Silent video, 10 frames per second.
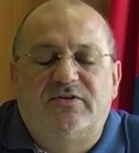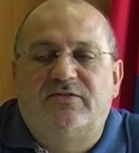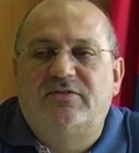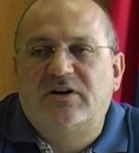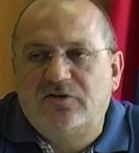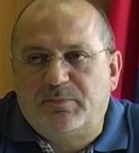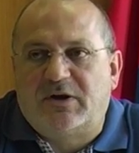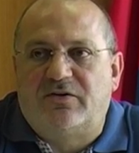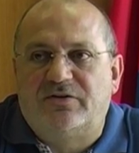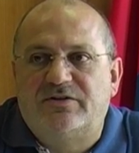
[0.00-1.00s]
is
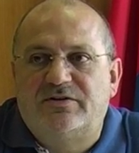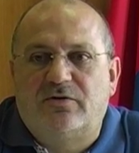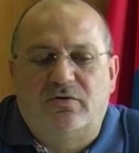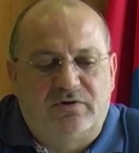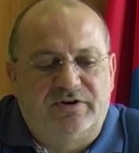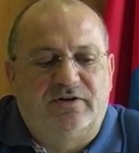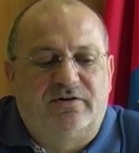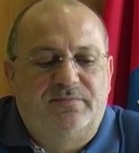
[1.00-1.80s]
transparent or clear.